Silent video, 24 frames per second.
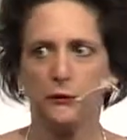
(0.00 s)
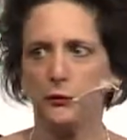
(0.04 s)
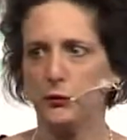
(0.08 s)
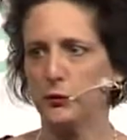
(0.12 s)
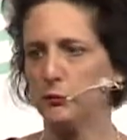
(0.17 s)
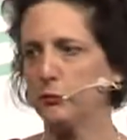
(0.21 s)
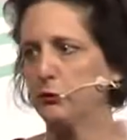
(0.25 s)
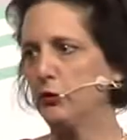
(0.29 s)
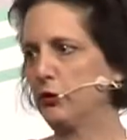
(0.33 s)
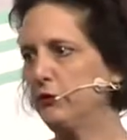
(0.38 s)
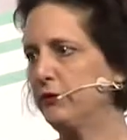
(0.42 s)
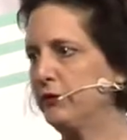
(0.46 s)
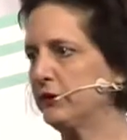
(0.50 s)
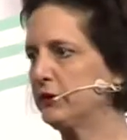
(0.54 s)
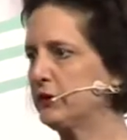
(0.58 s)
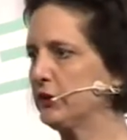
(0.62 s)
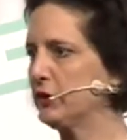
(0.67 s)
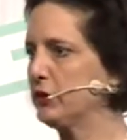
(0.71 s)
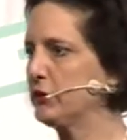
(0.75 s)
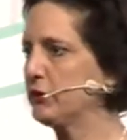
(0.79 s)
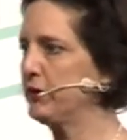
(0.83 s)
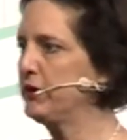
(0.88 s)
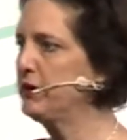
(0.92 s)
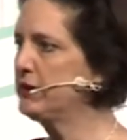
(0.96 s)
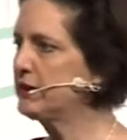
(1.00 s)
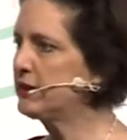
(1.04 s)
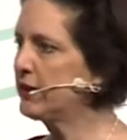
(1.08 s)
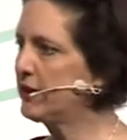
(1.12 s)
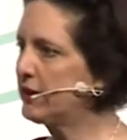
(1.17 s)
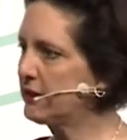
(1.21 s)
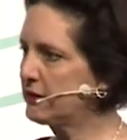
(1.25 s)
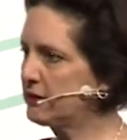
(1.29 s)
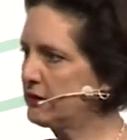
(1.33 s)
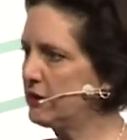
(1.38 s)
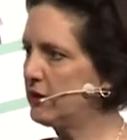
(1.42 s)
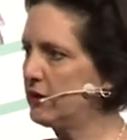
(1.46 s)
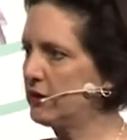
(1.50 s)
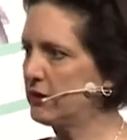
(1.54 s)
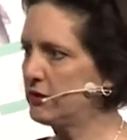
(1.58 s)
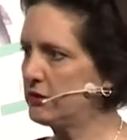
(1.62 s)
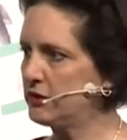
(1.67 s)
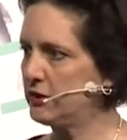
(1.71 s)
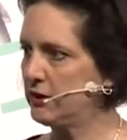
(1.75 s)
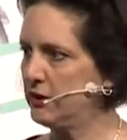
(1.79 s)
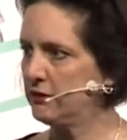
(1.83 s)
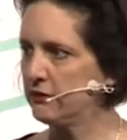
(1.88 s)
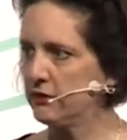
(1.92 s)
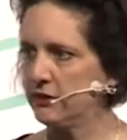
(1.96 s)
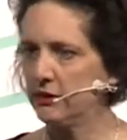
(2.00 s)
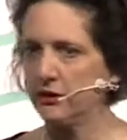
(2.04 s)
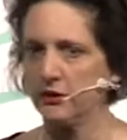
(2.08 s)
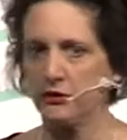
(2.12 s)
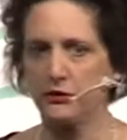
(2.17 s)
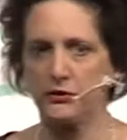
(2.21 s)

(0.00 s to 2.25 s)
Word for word: move into green technologies and